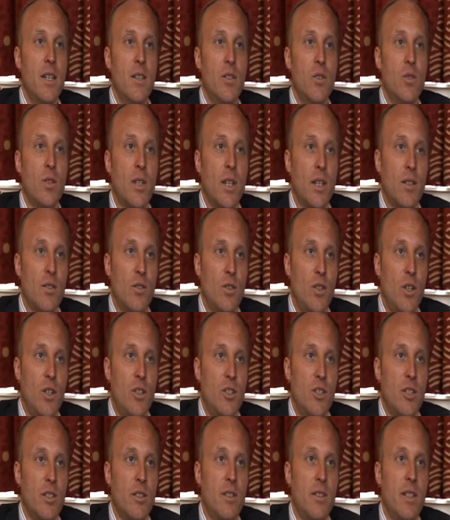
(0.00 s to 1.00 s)
You can
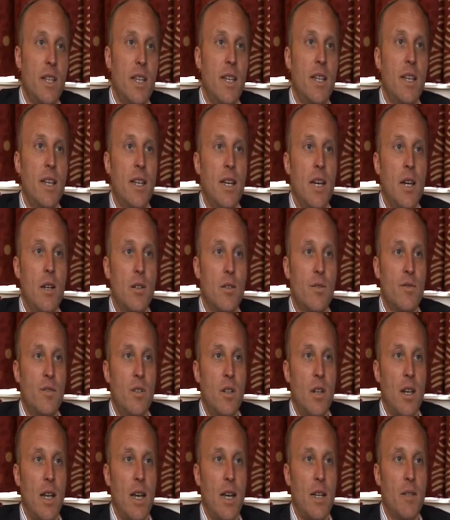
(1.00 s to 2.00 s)
touch it, taking out of
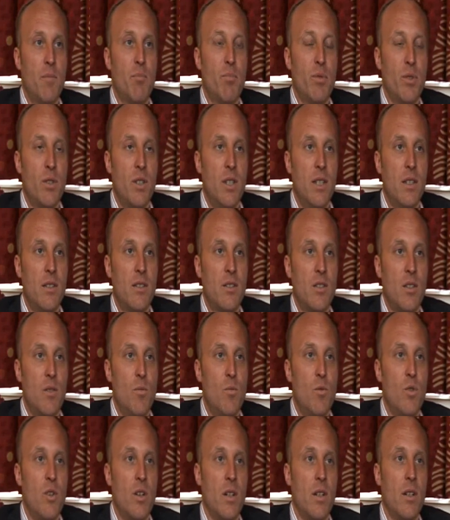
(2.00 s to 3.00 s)
the line, putting it
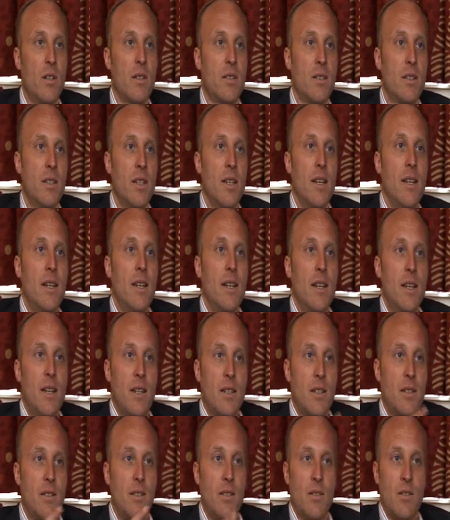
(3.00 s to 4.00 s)
somewhere else,
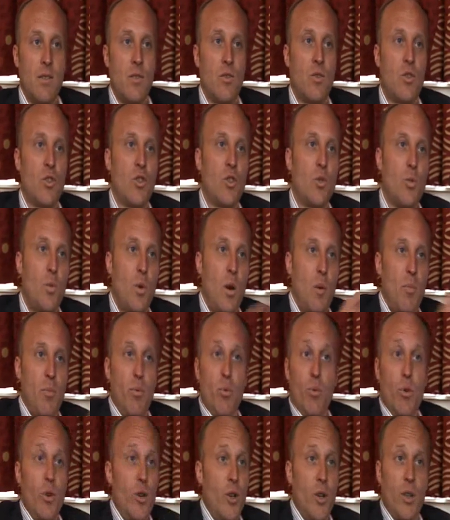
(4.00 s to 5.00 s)
swap
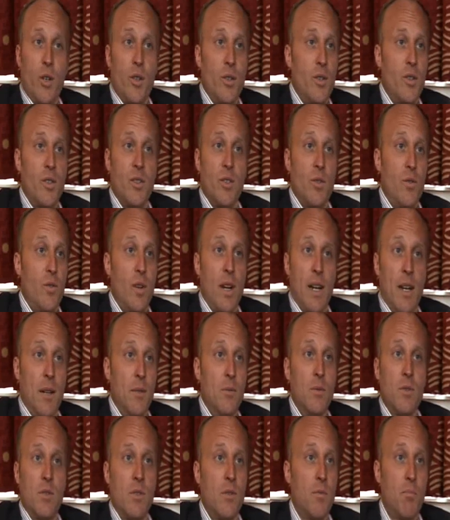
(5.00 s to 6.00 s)
workers
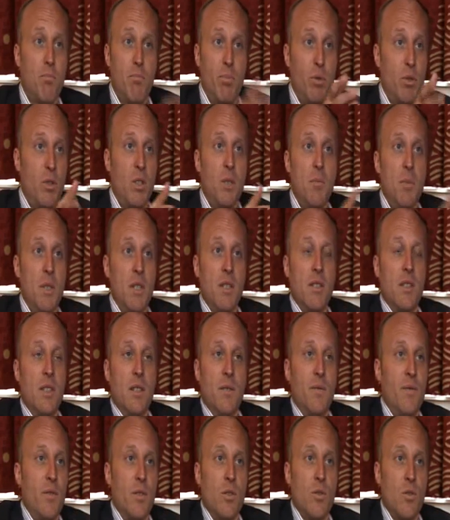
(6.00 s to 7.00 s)
around, put them in a
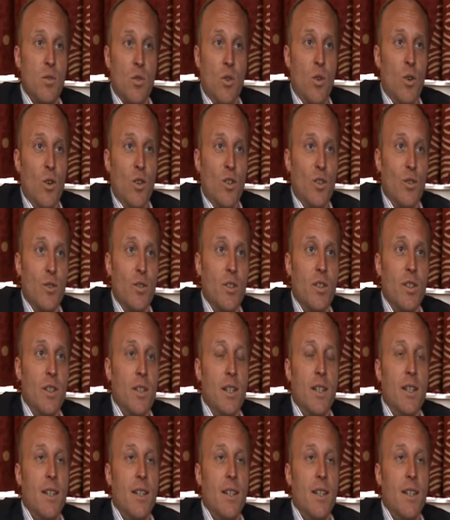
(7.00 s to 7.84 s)
different order.